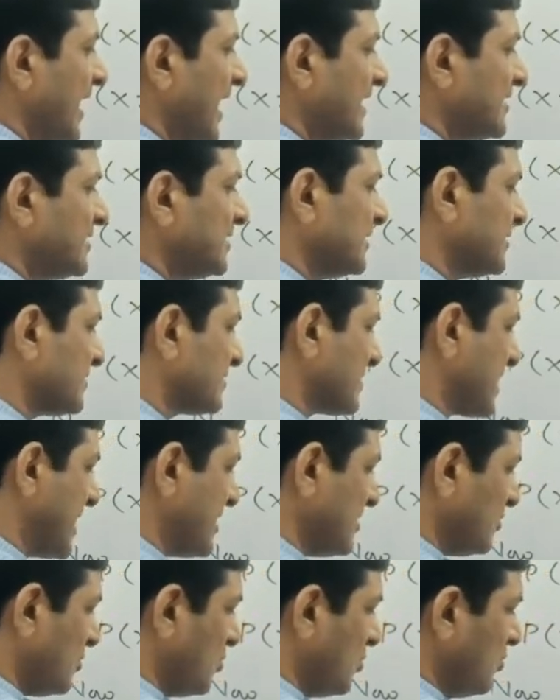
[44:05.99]
At this
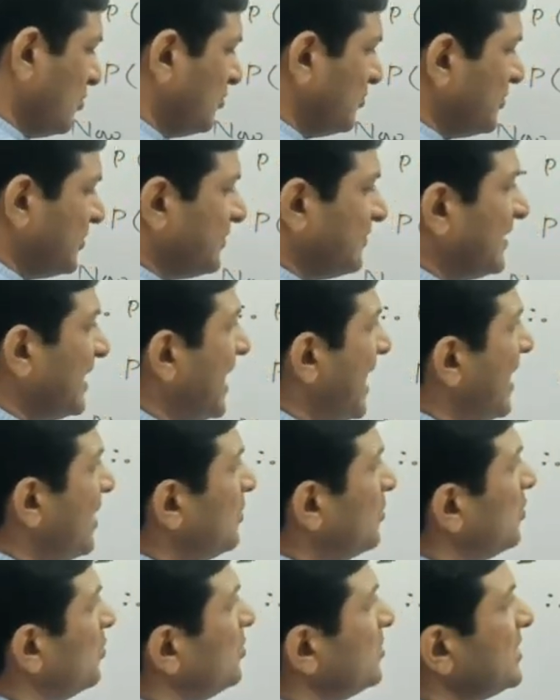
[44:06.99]
stand, we will have
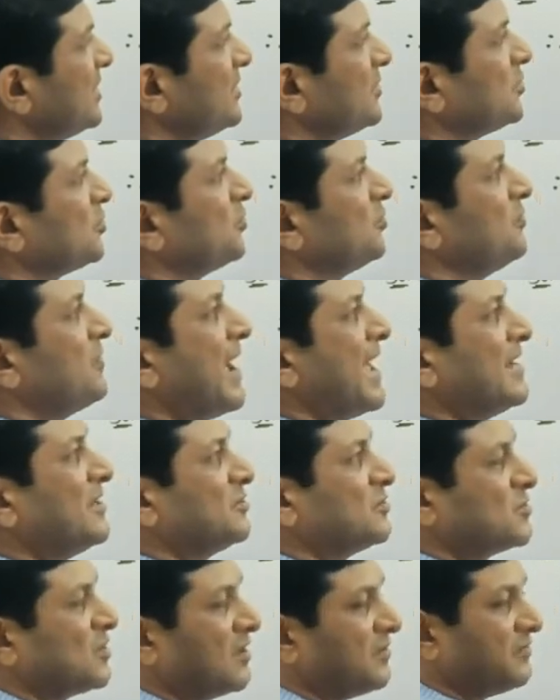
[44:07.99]
only two
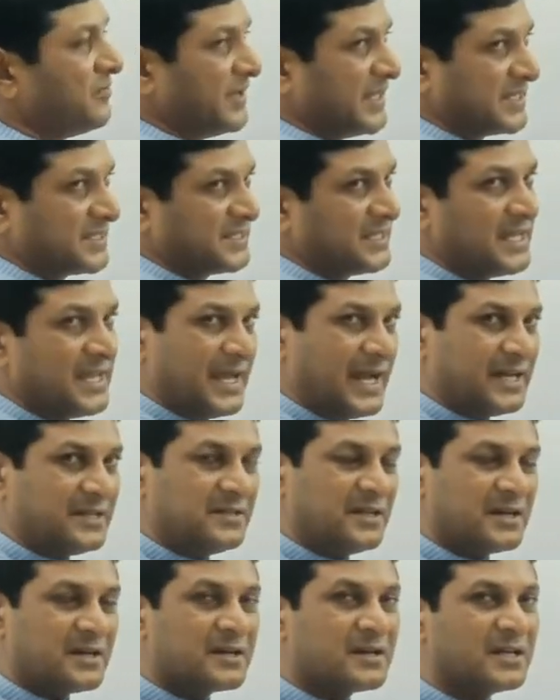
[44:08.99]
values of x
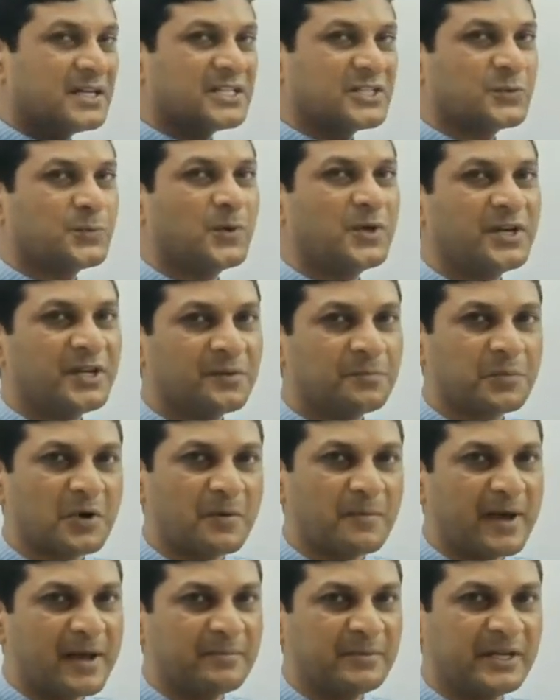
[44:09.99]
and their corresponding
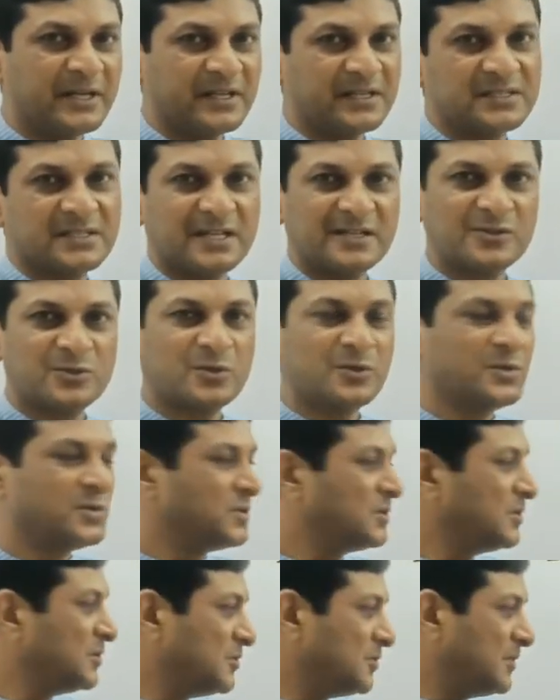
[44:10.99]
probability is also
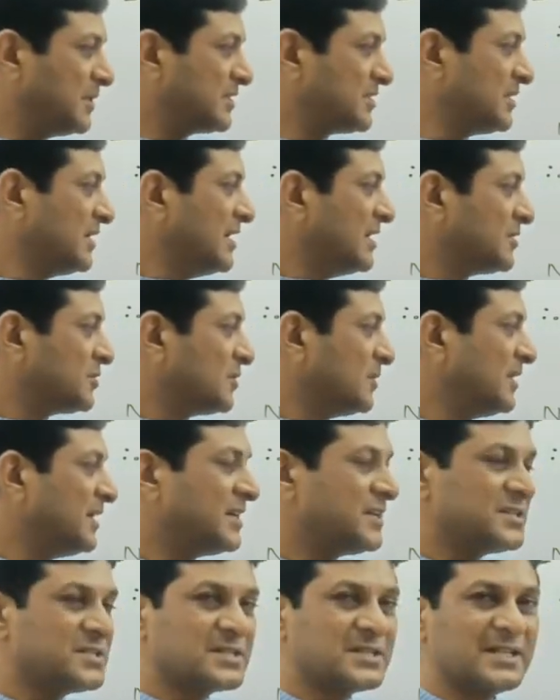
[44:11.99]
known to us. So
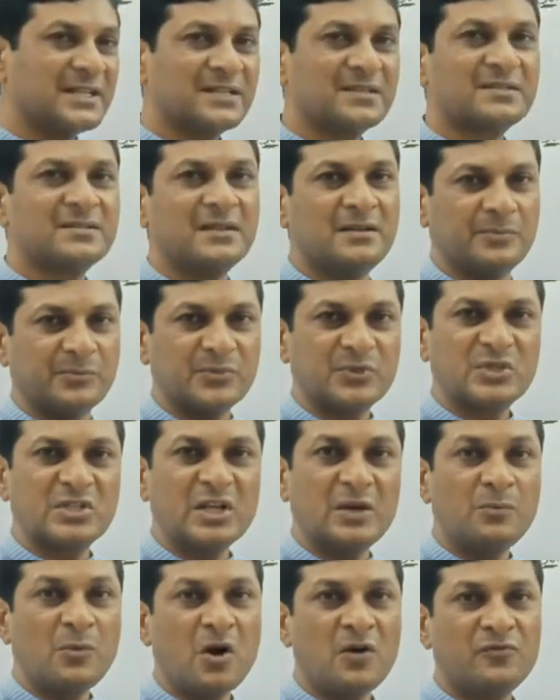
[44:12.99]
let us take sum
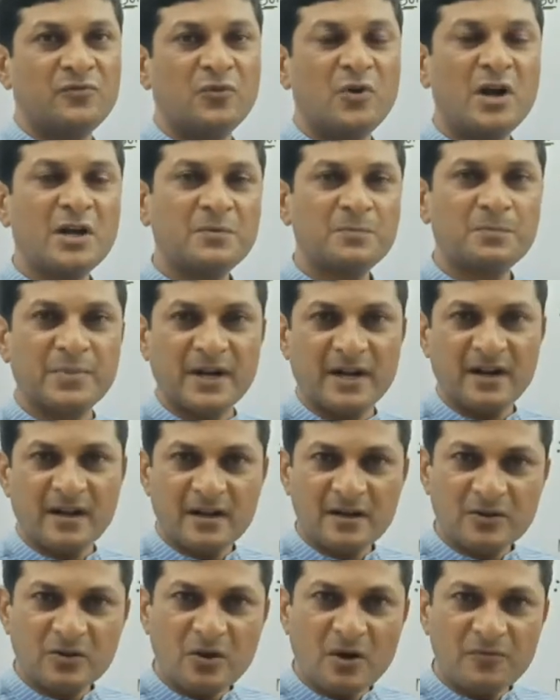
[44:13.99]
of what?
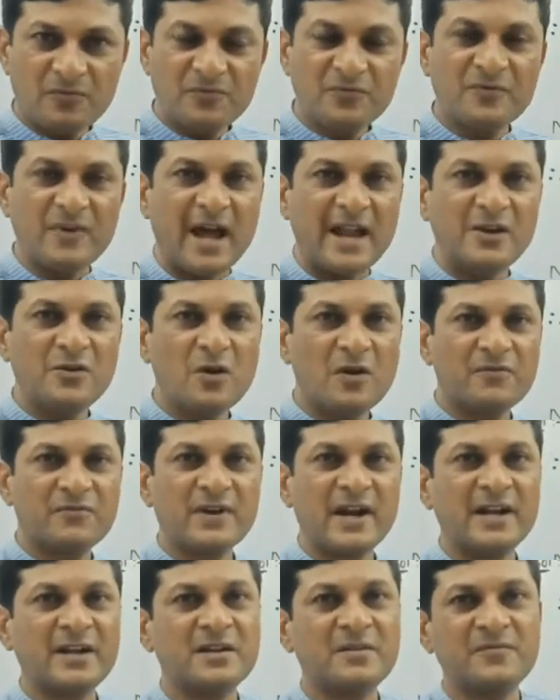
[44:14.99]
Product of value of
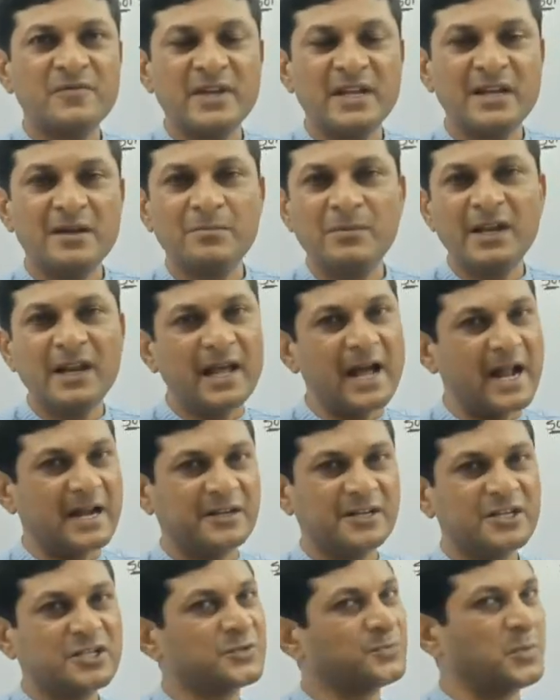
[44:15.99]
random variable
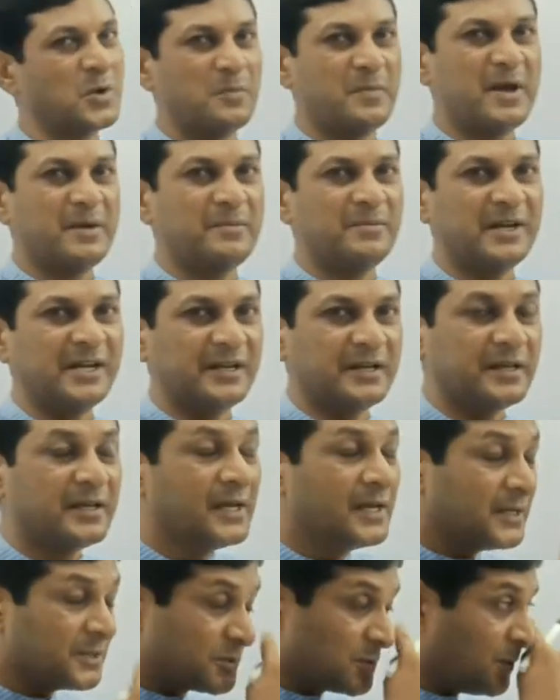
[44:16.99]
and its probability.
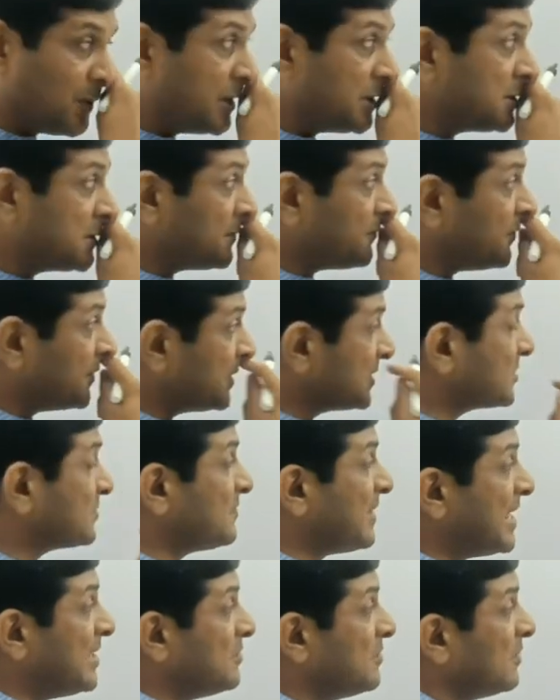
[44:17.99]
So what is the first
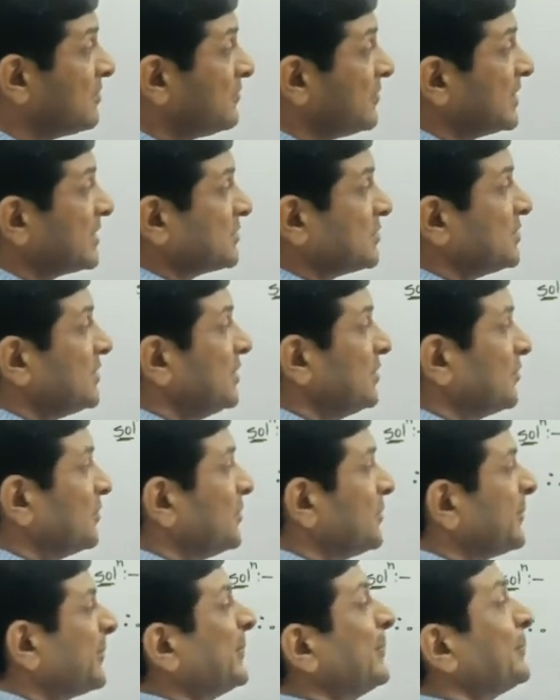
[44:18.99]
value of x?
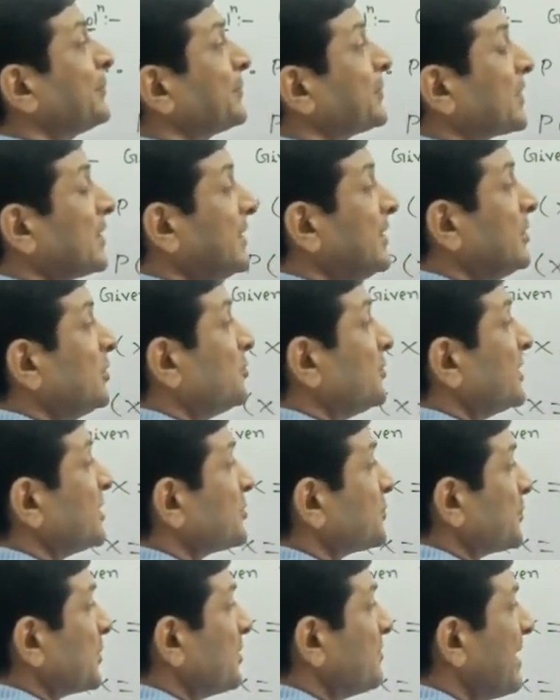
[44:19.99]
0 into
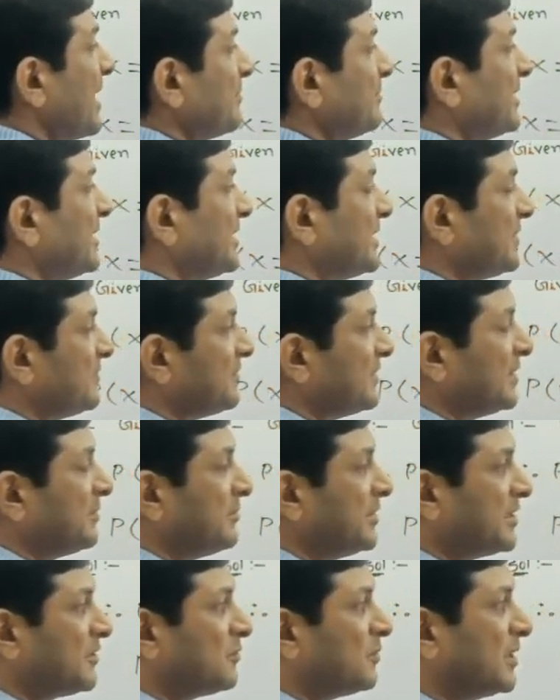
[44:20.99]
its probability will
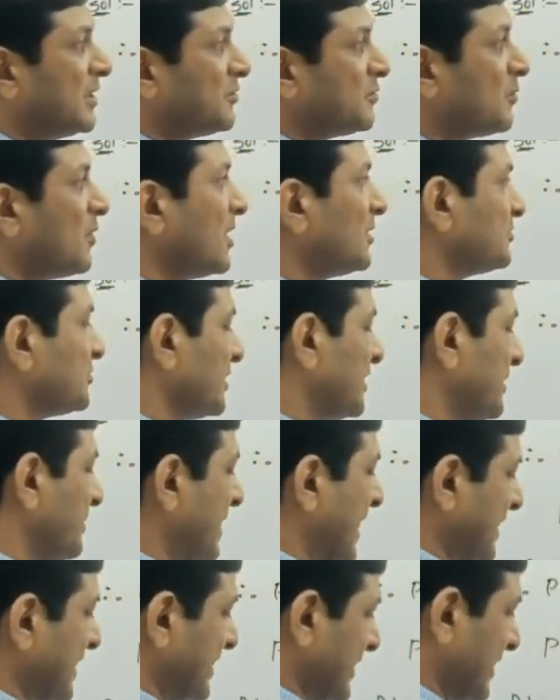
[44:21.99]
be equal to what? 3
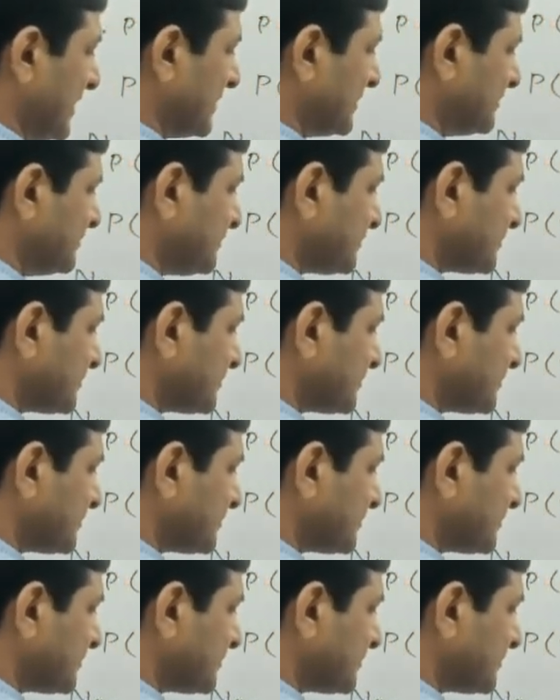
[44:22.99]
by 10.